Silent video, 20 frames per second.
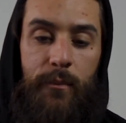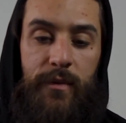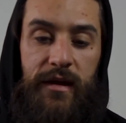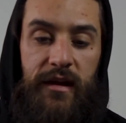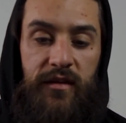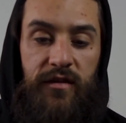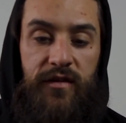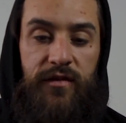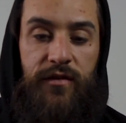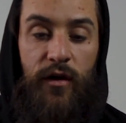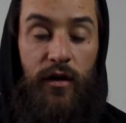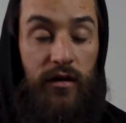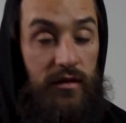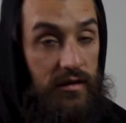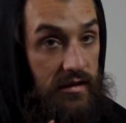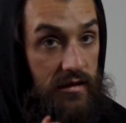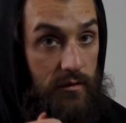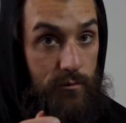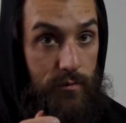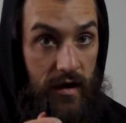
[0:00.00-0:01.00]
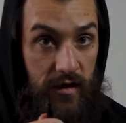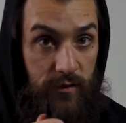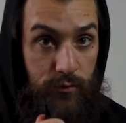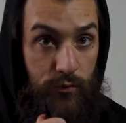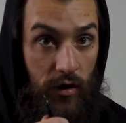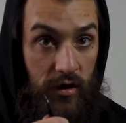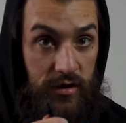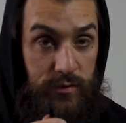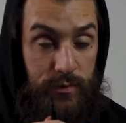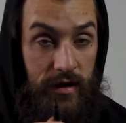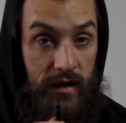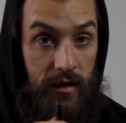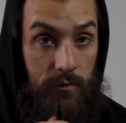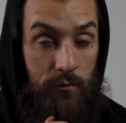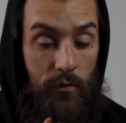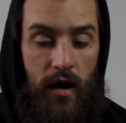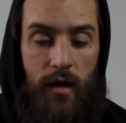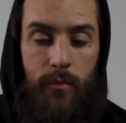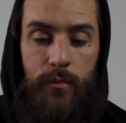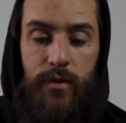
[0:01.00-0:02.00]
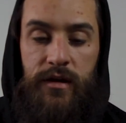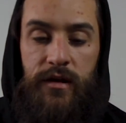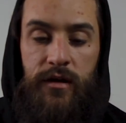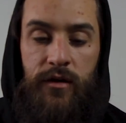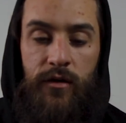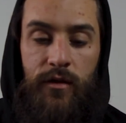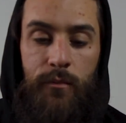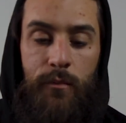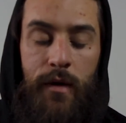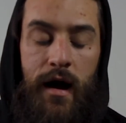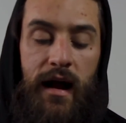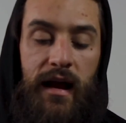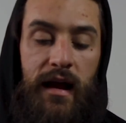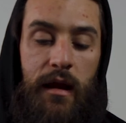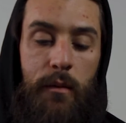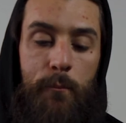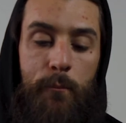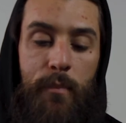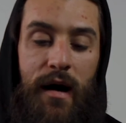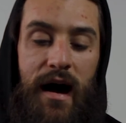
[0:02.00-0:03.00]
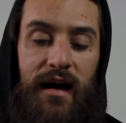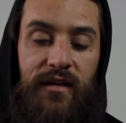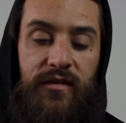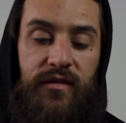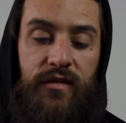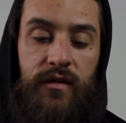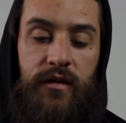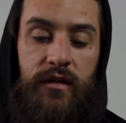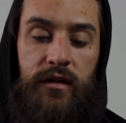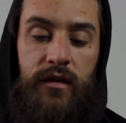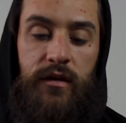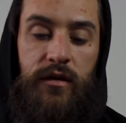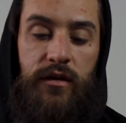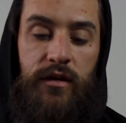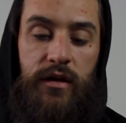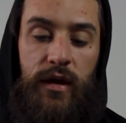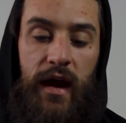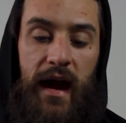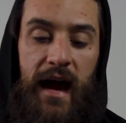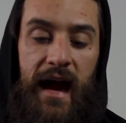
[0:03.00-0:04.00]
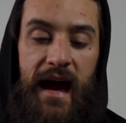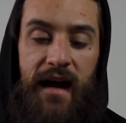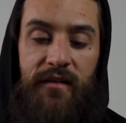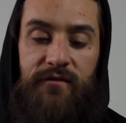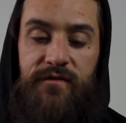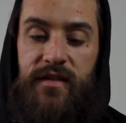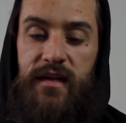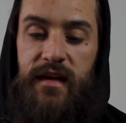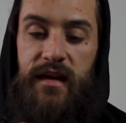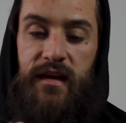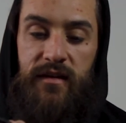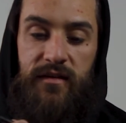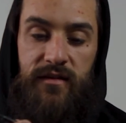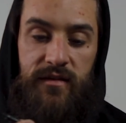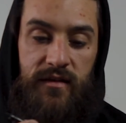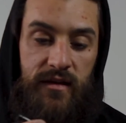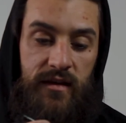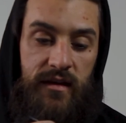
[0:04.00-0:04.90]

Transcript: It is certainly the best brush pen in my opinion on the market, but you have these